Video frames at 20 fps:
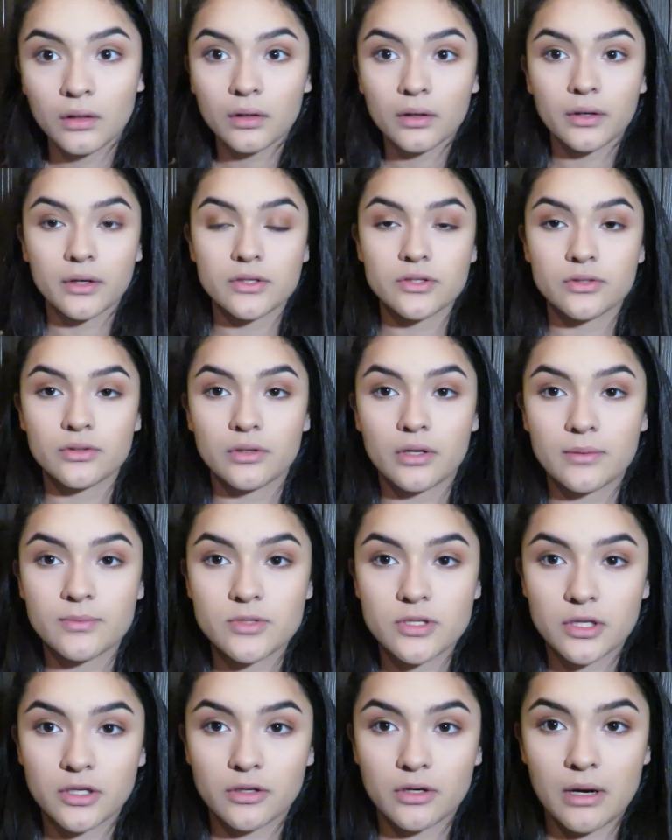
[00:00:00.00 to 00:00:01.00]
Alright, so now I'm
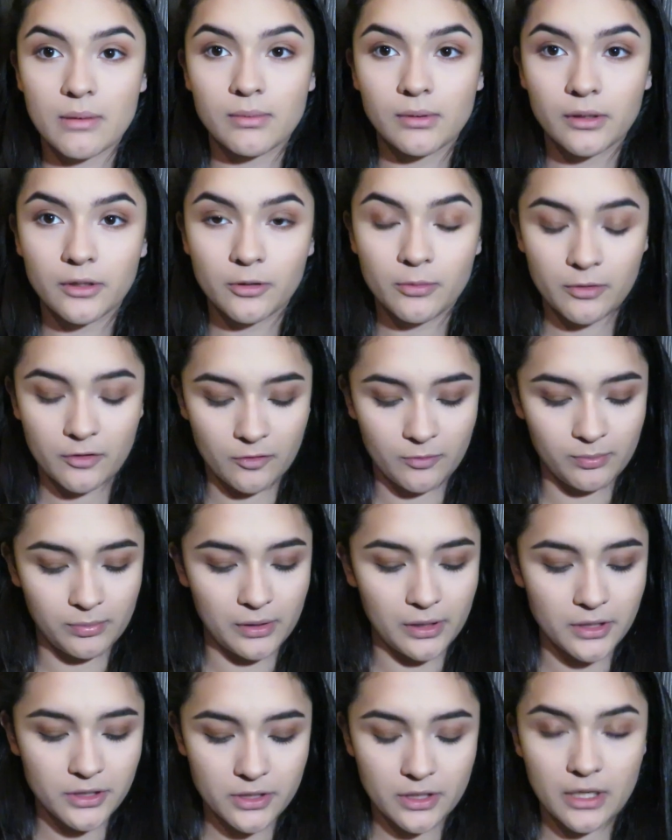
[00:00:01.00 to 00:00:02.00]
just going to grab a little bit of
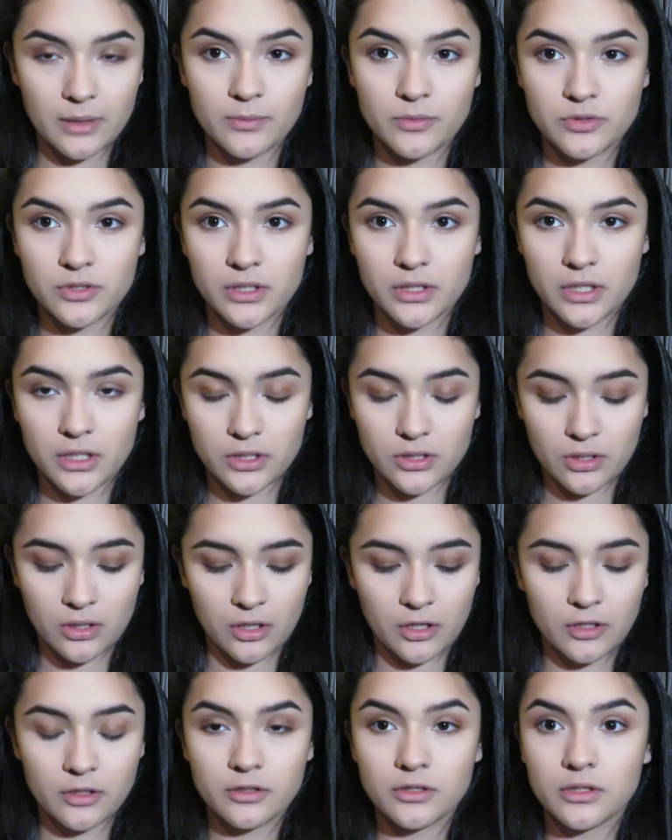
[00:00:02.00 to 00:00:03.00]
blush, and I'm using the
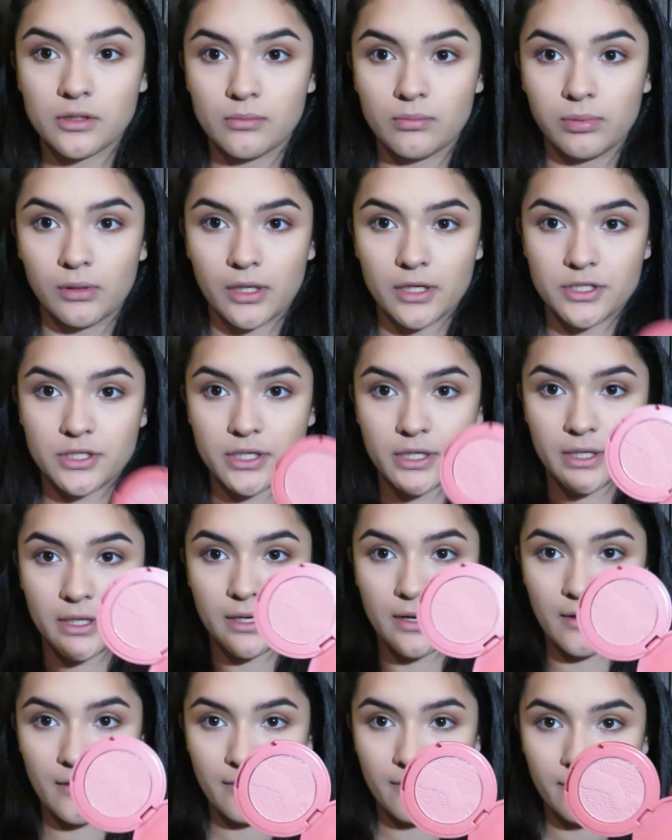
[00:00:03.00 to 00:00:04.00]
Tarte blush
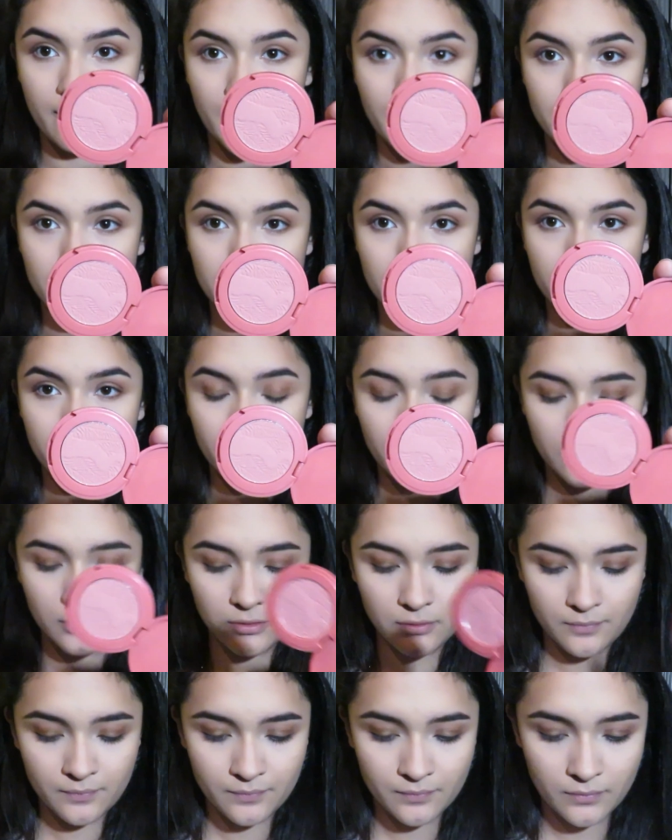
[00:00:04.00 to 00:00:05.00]
in Fanciful
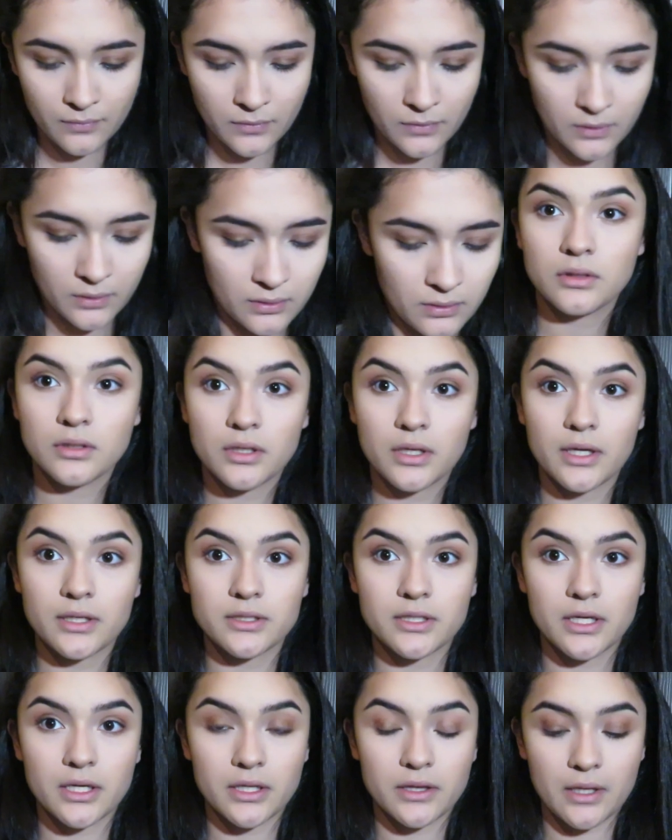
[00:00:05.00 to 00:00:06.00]

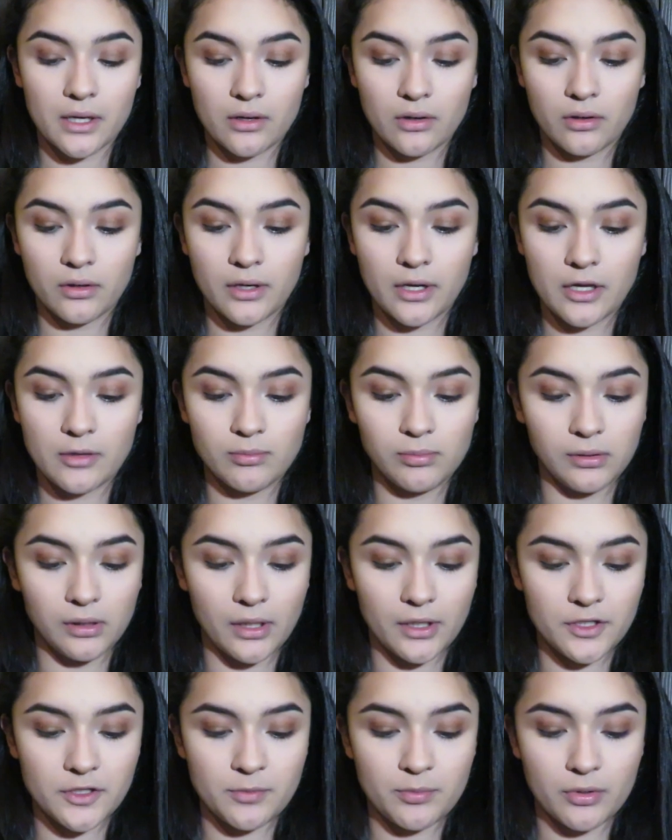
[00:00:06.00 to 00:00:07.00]
and taking that on a
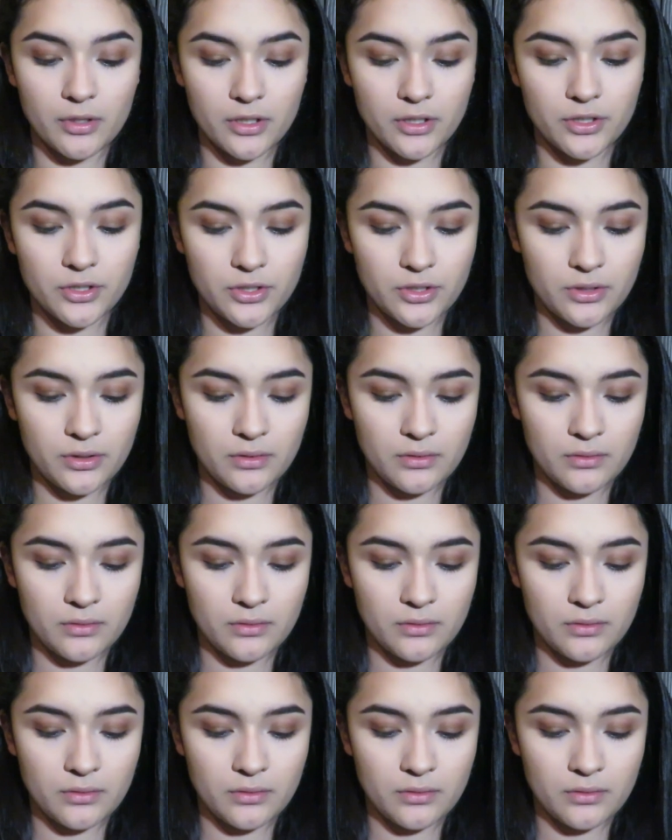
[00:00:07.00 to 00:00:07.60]
blush brush.